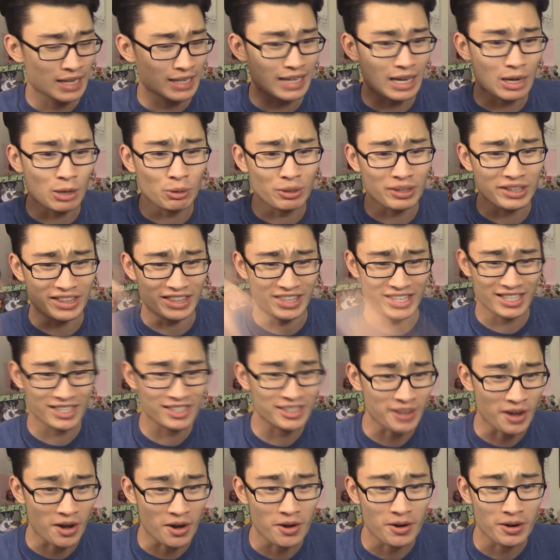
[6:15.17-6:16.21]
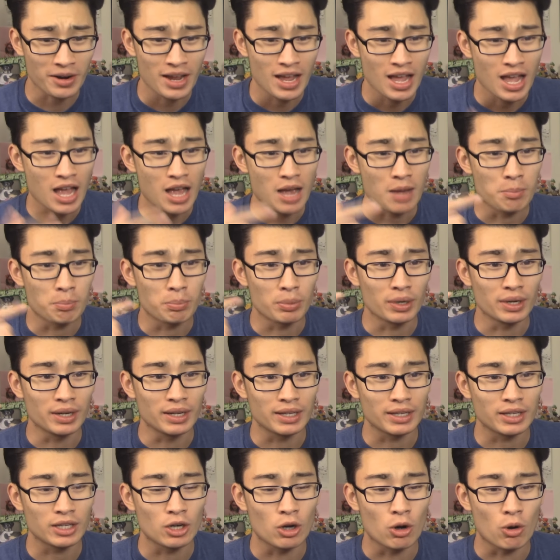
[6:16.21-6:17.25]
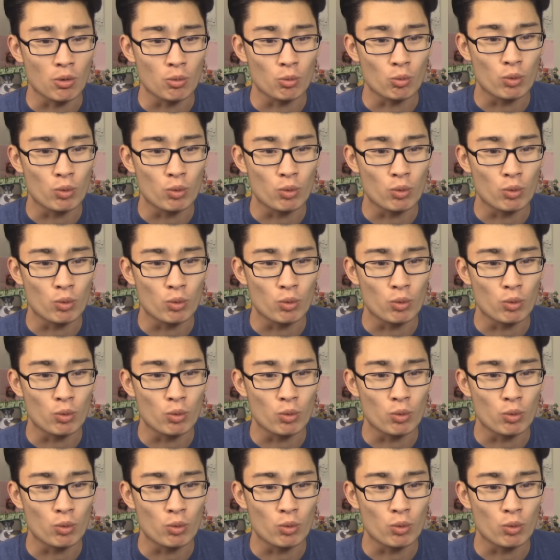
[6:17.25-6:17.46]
not only this song, but you know,